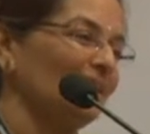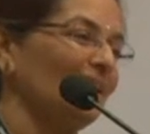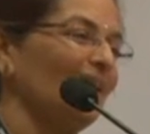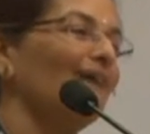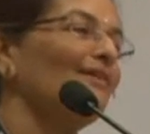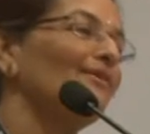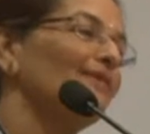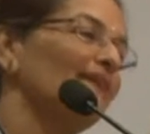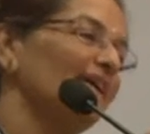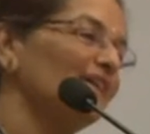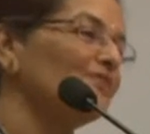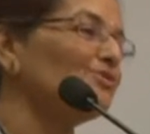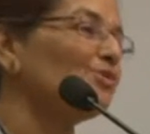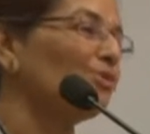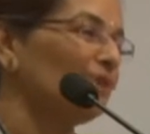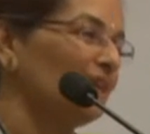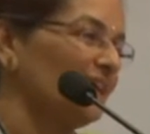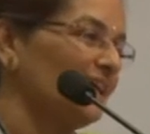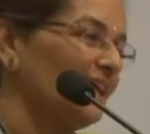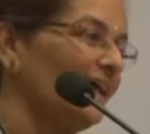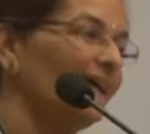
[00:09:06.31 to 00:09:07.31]
Age
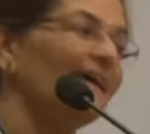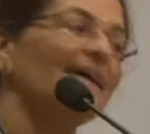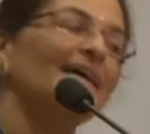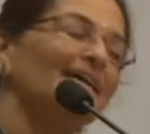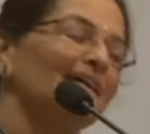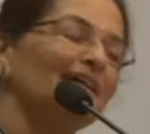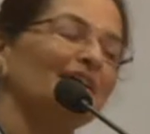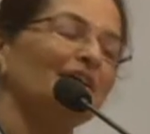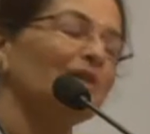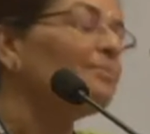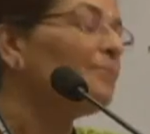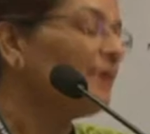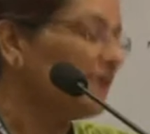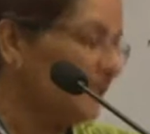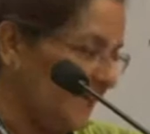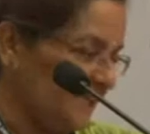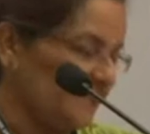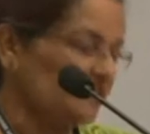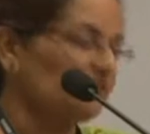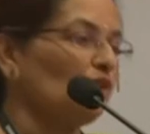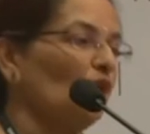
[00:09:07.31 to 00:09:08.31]
ho gaya. But
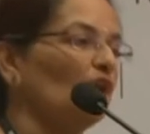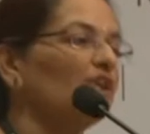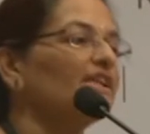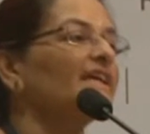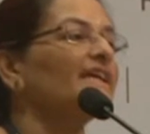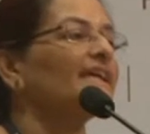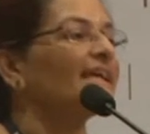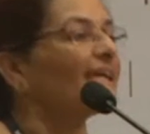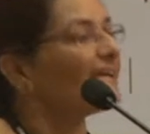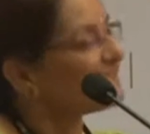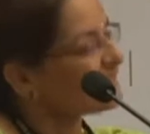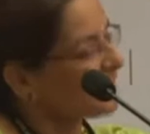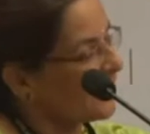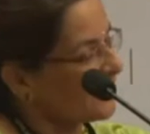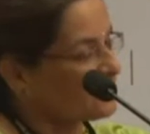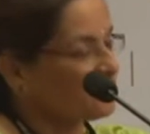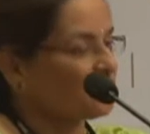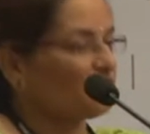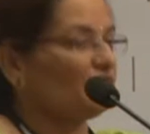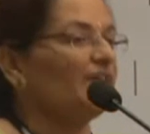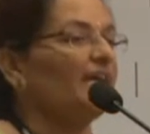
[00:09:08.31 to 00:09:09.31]
that is not the case.
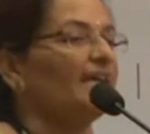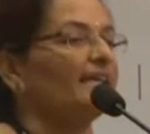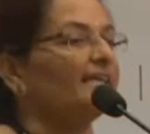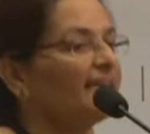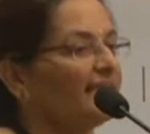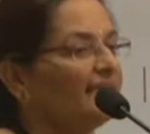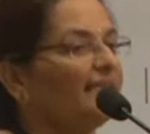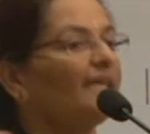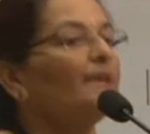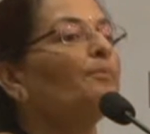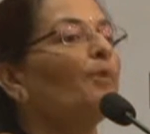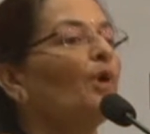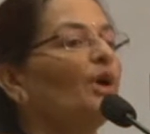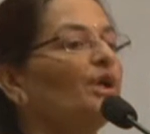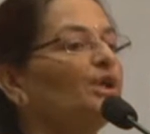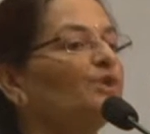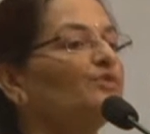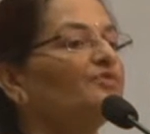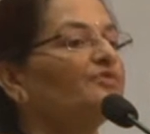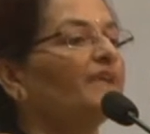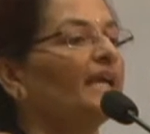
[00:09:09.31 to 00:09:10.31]
Actually, at any
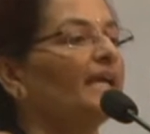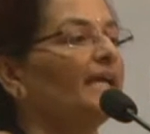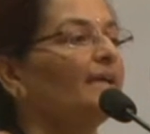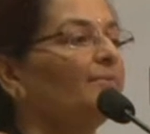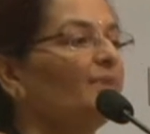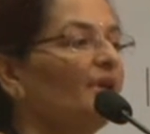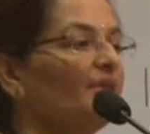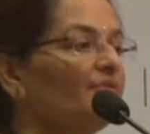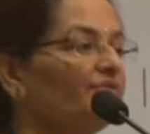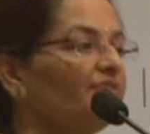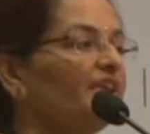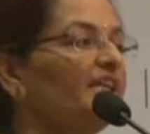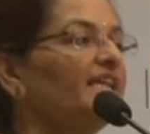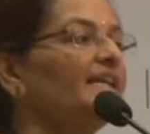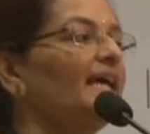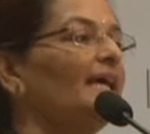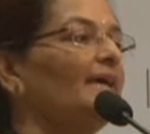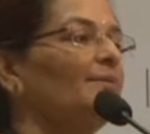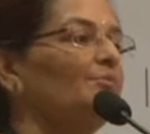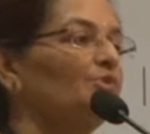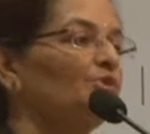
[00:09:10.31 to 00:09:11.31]
point of time, every
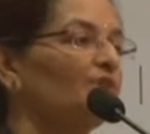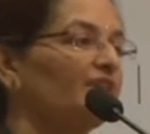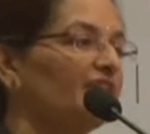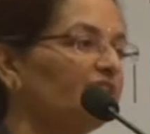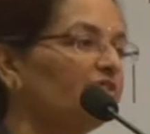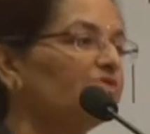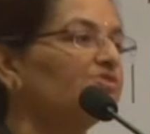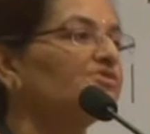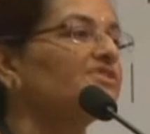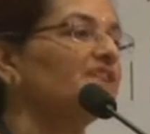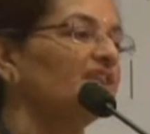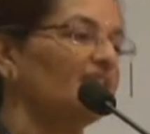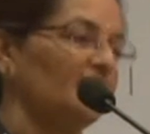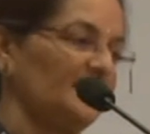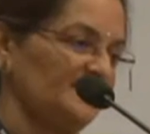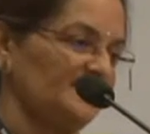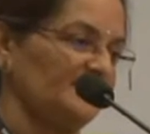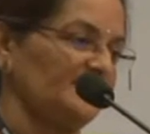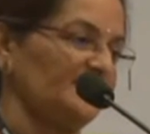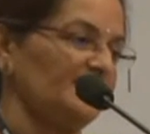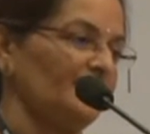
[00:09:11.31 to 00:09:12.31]
time you reduce the
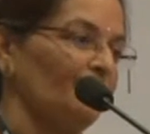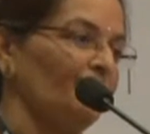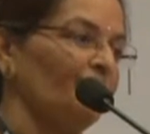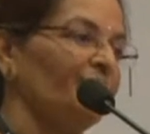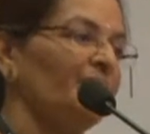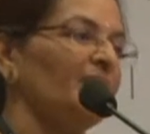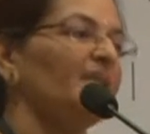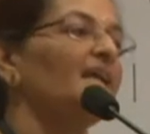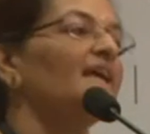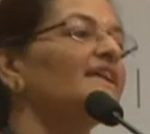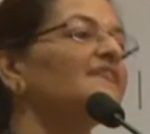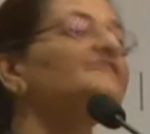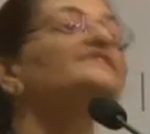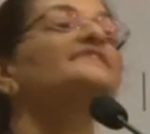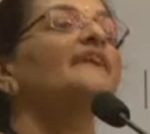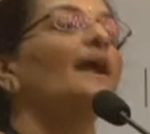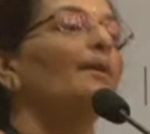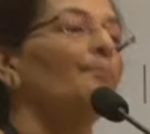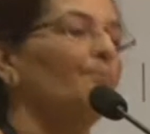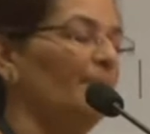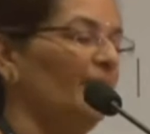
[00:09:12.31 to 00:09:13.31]
risk, there is
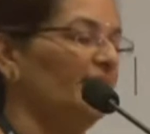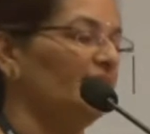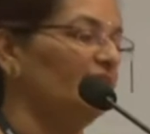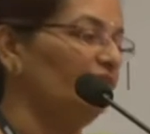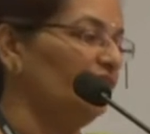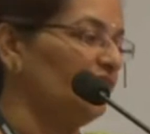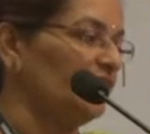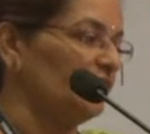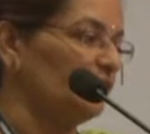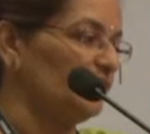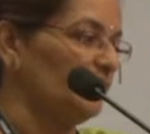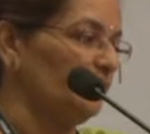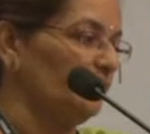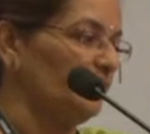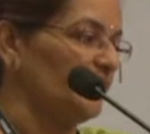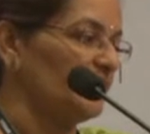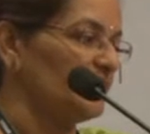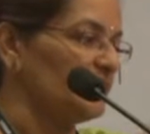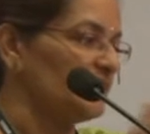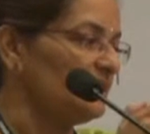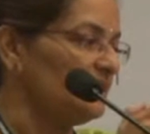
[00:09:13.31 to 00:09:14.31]
some benefit to the
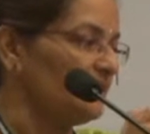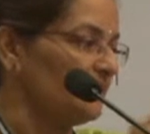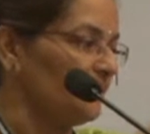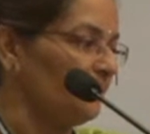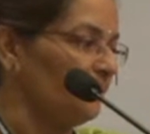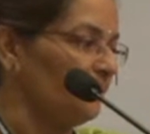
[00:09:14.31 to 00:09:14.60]
patient.